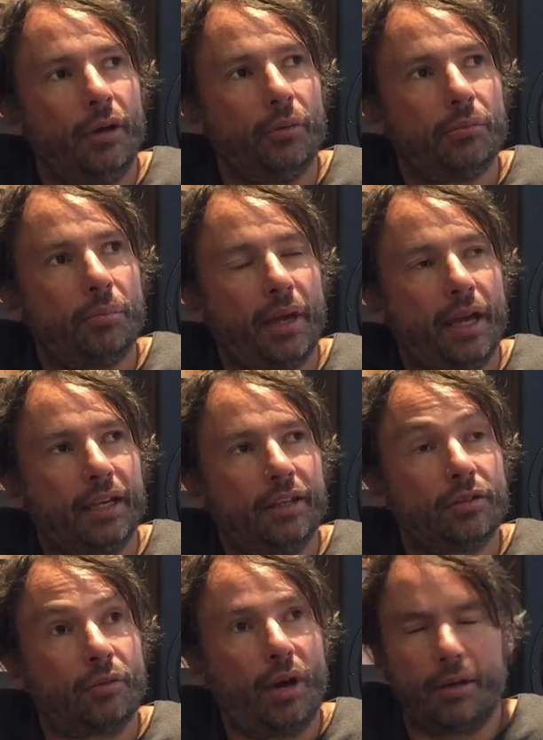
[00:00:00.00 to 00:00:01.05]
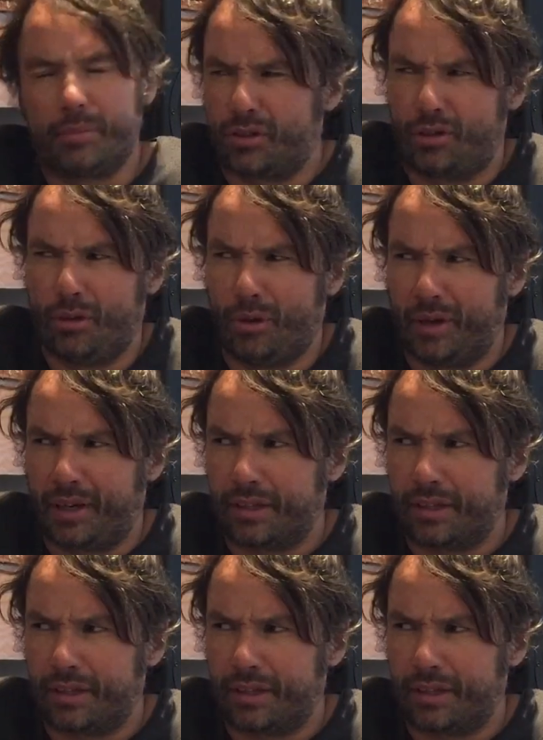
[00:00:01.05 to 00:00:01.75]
I would pick is quite an obscure one,